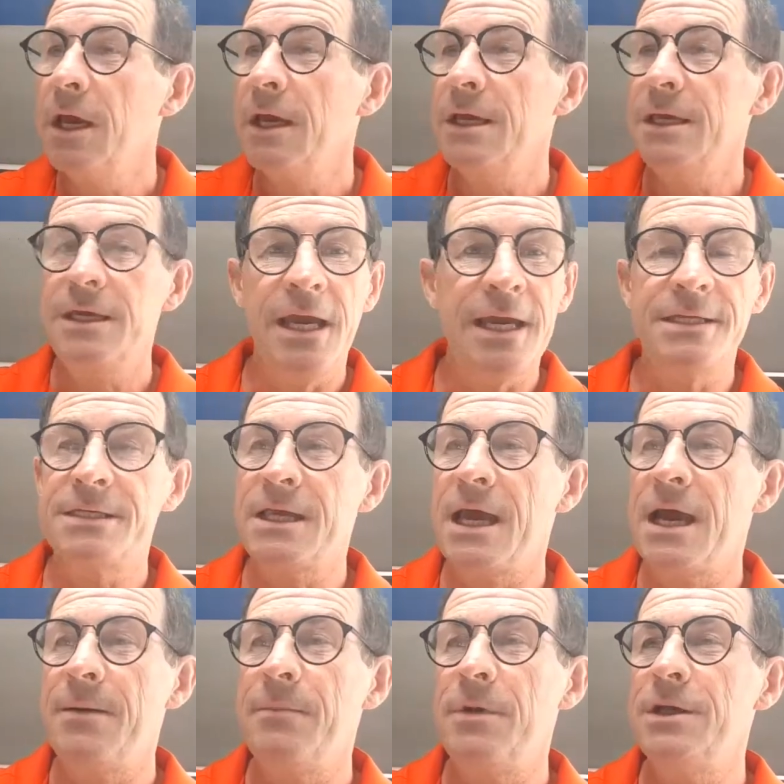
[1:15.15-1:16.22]
Yes,
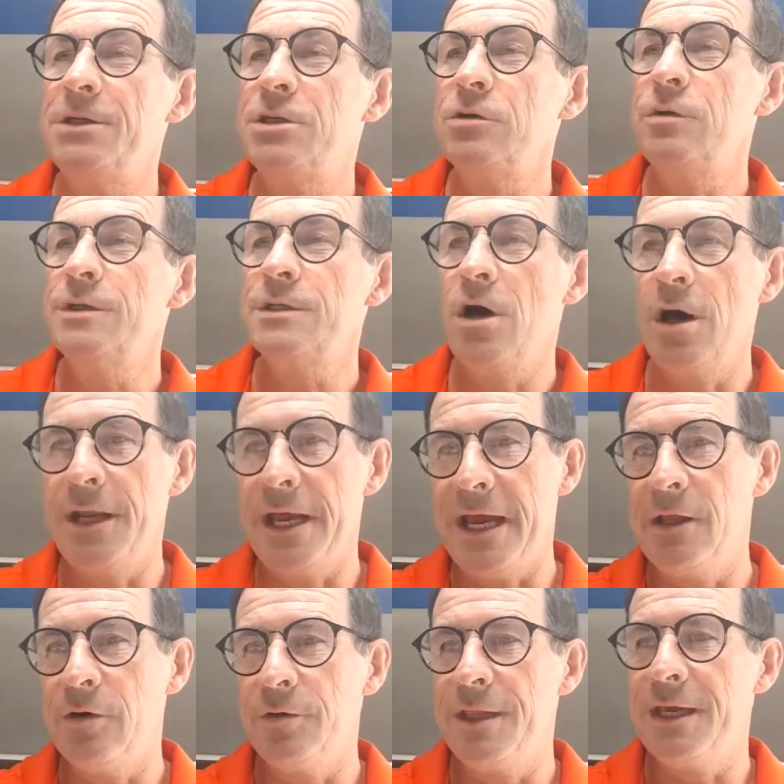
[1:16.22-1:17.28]
camera two is on.
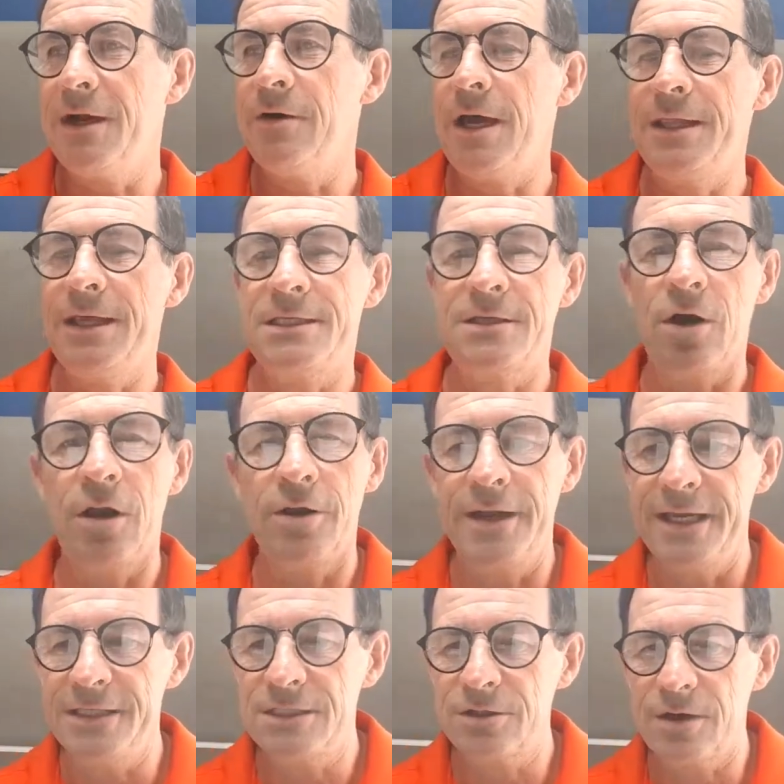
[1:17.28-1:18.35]
Hello there, and that's all our
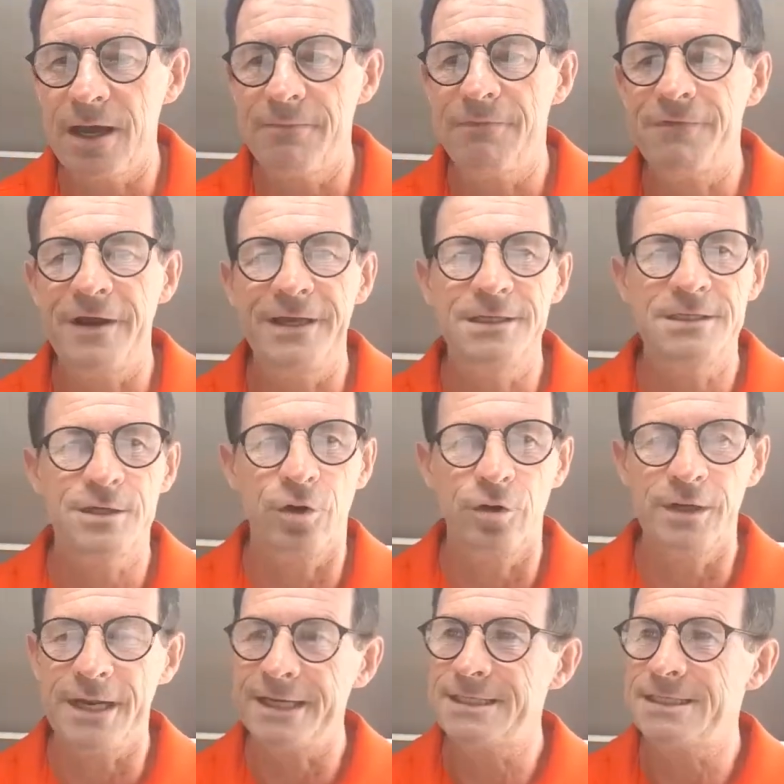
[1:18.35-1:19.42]
Instagram friends. So
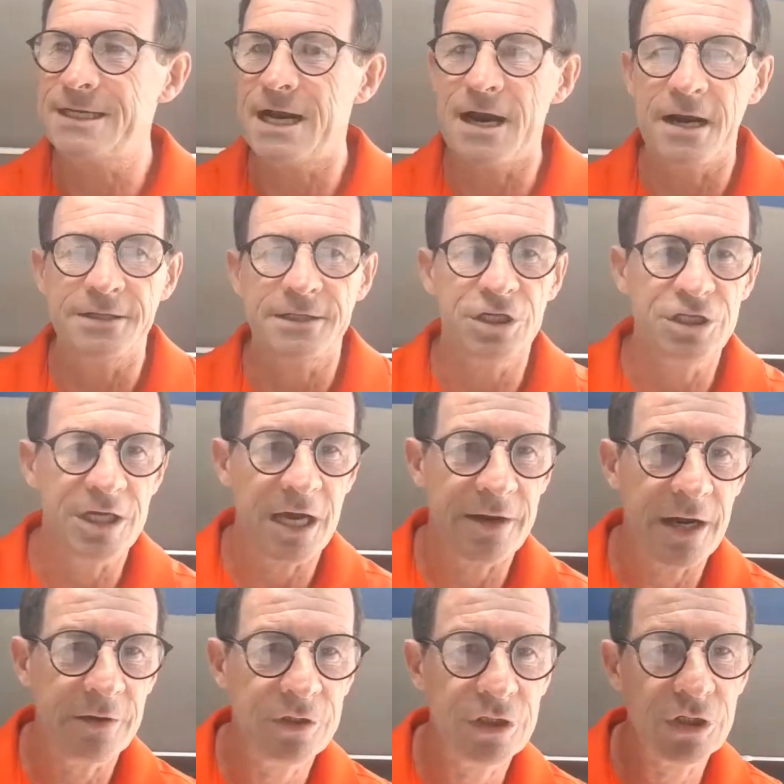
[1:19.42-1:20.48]
let's start the Shout
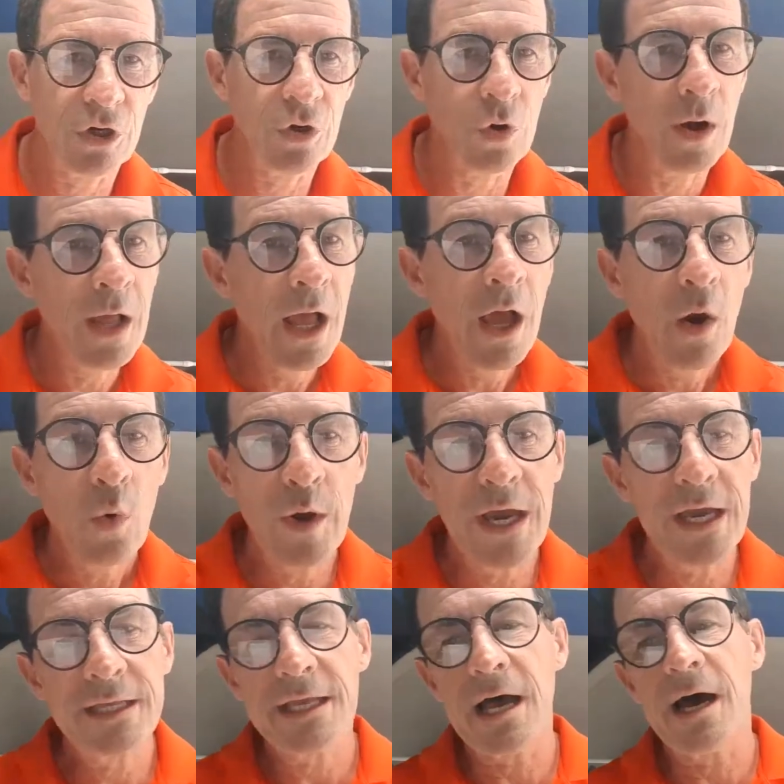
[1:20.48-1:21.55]
Out Show
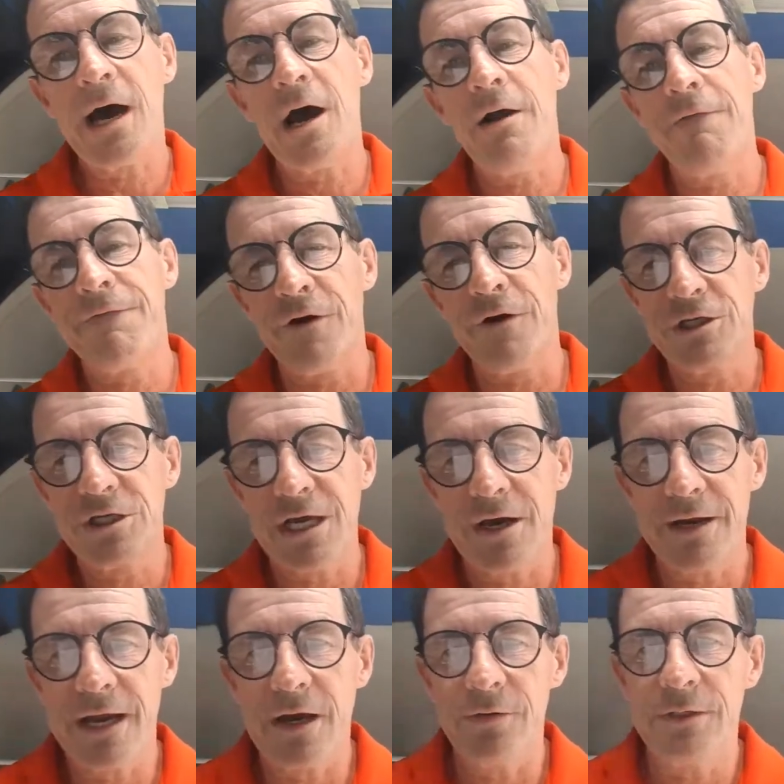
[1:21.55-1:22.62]
with our first
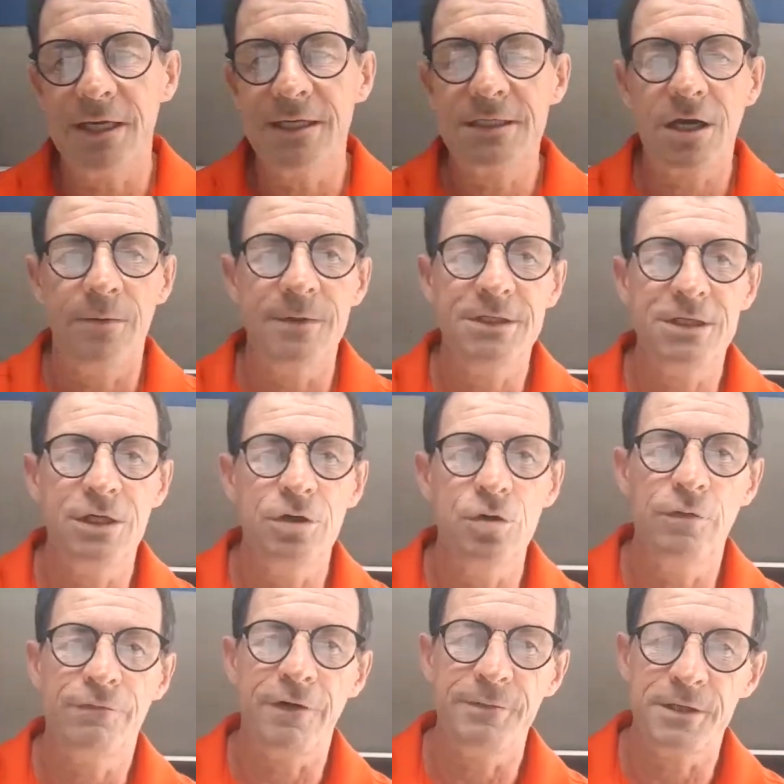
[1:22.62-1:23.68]
shout out. Is coming to
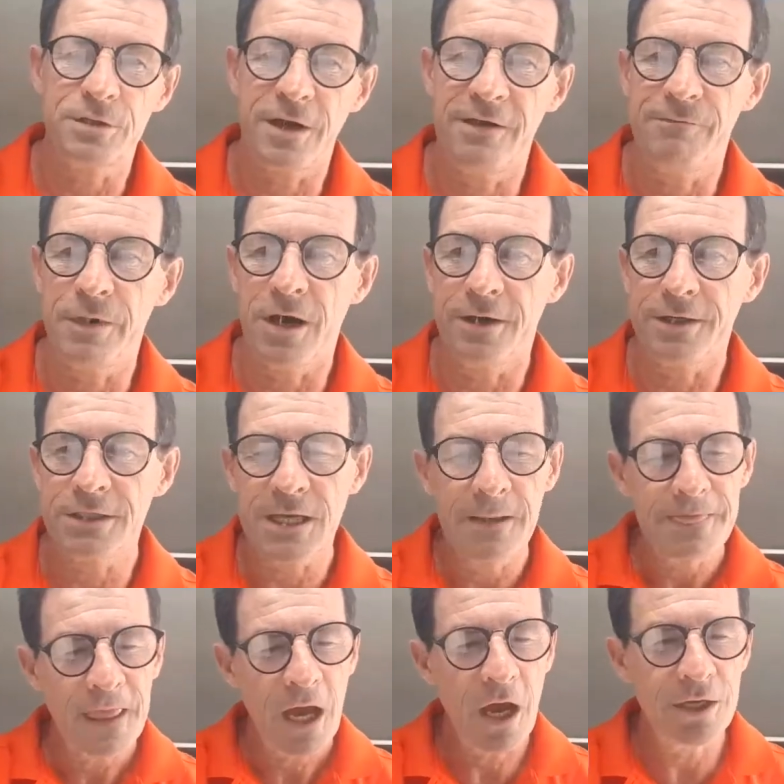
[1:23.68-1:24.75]
you from the 12 Bongs
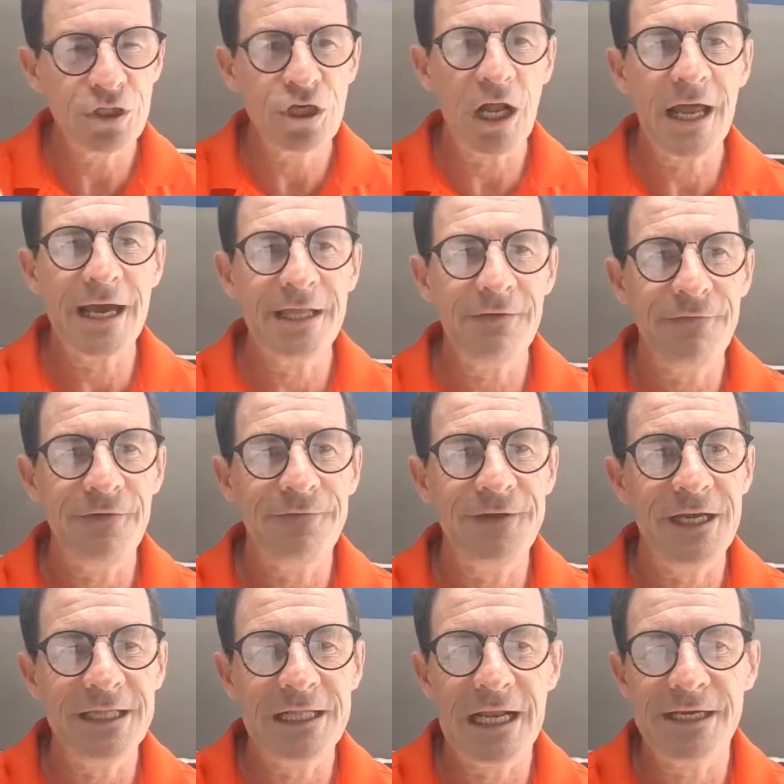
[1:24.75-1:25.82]
on July the
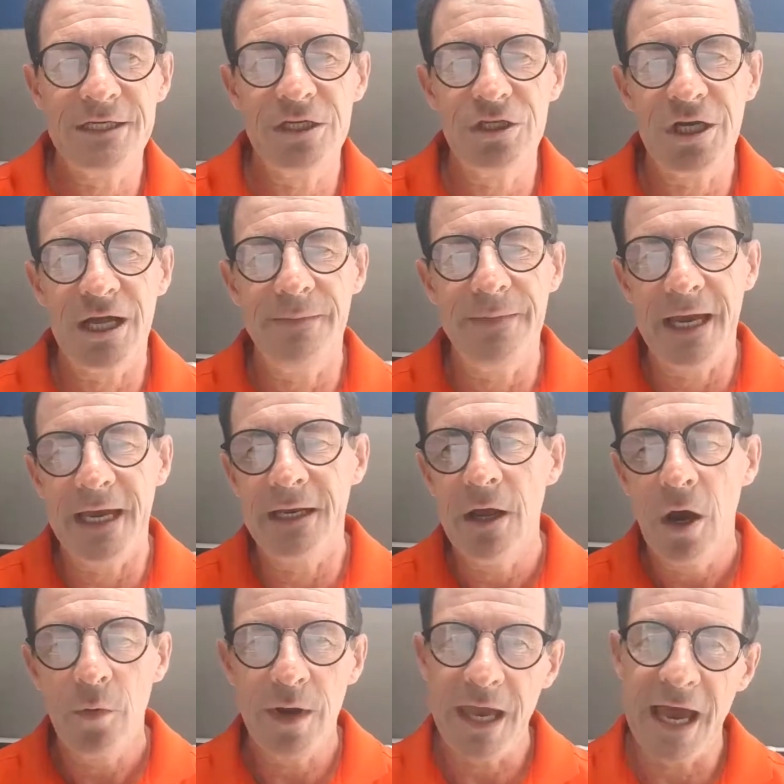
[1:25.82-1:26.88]
15th. Ladies and gentlemen,
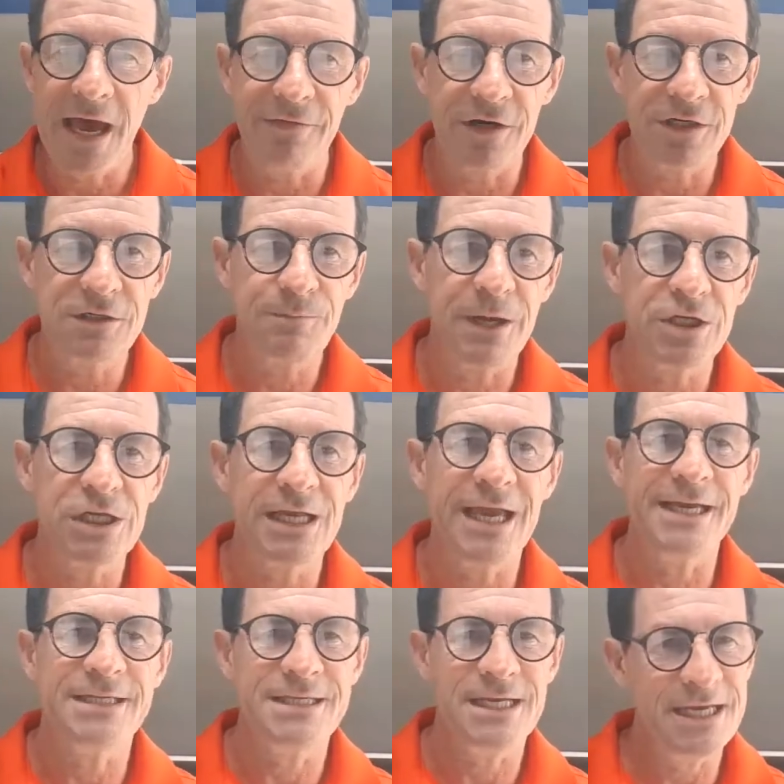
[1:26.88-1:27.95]
we have our special
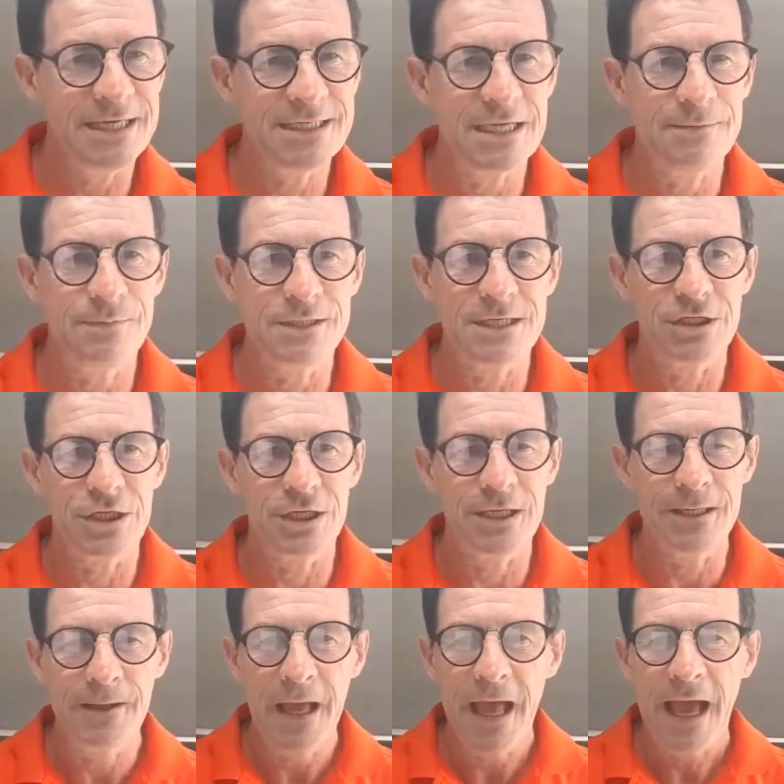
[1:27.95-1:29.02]
guest. He is in
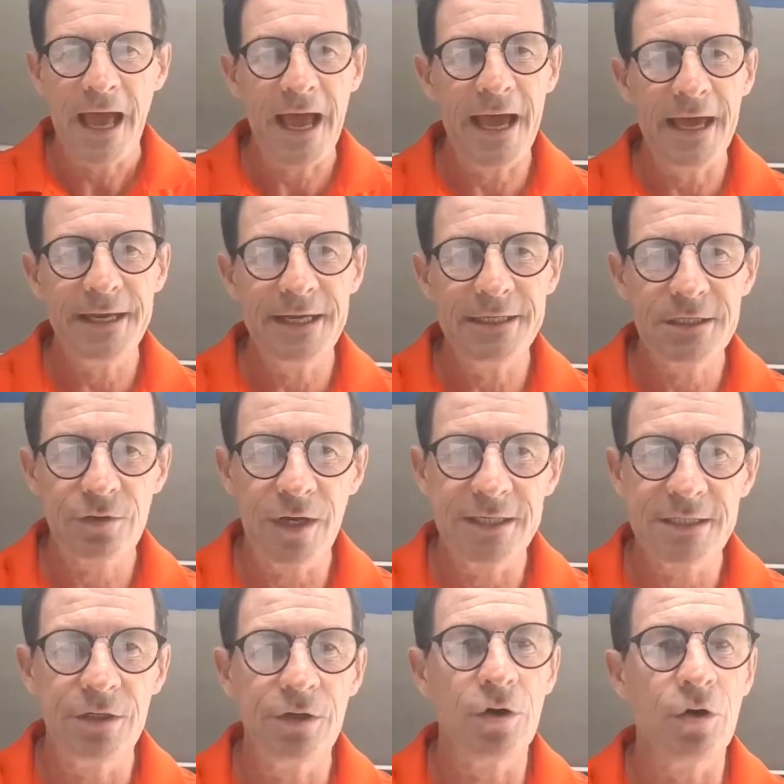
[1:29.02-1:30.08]
position, and it's great
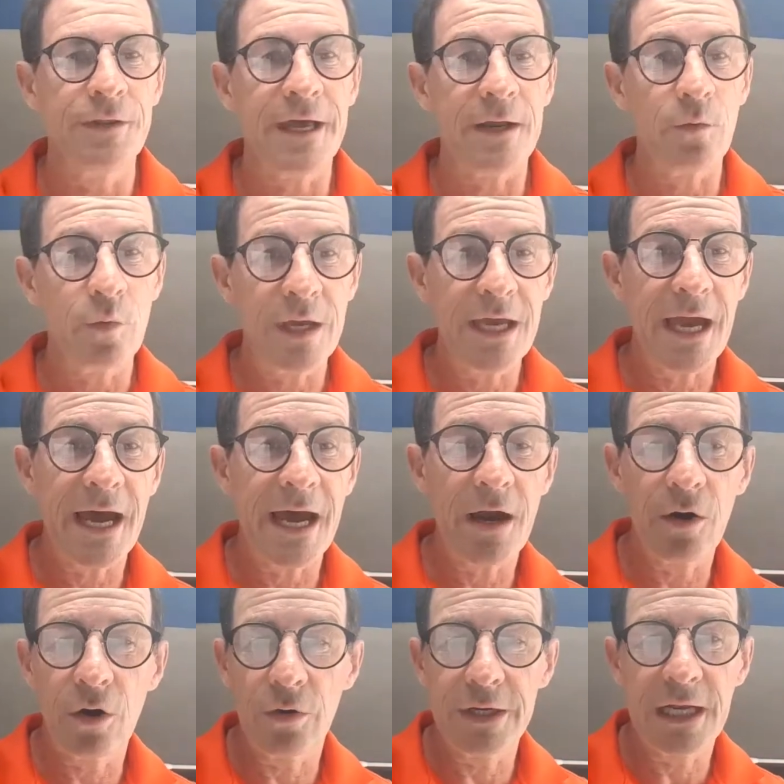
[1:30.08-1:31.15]
to know that we
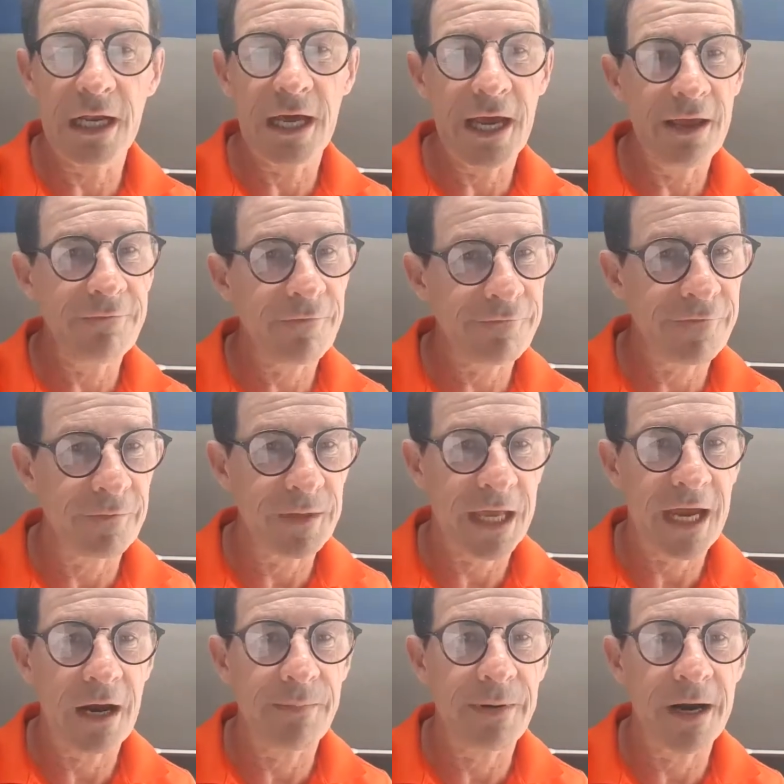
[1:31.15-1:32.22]
are going live from the
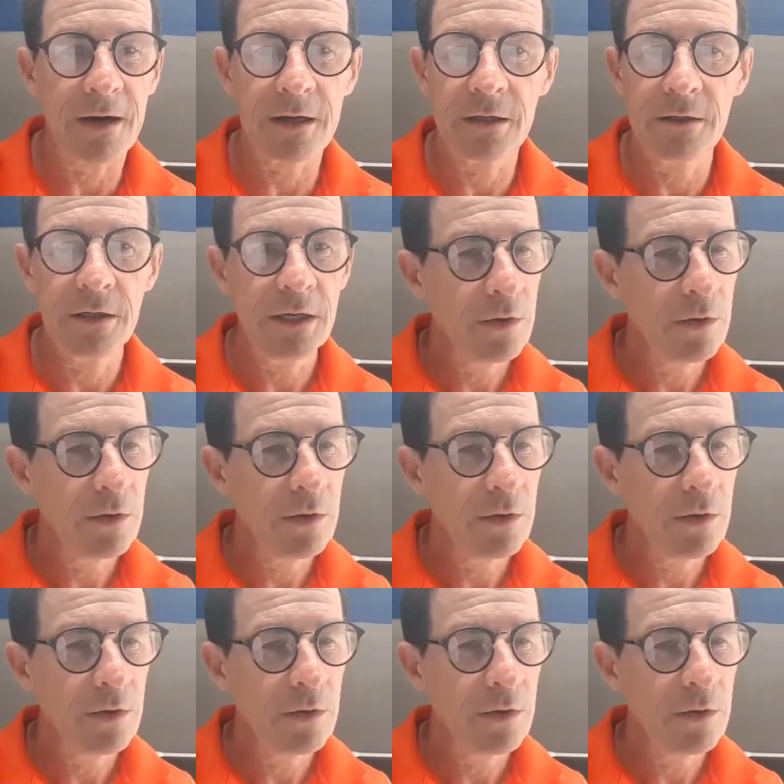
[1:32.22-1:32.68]
car park.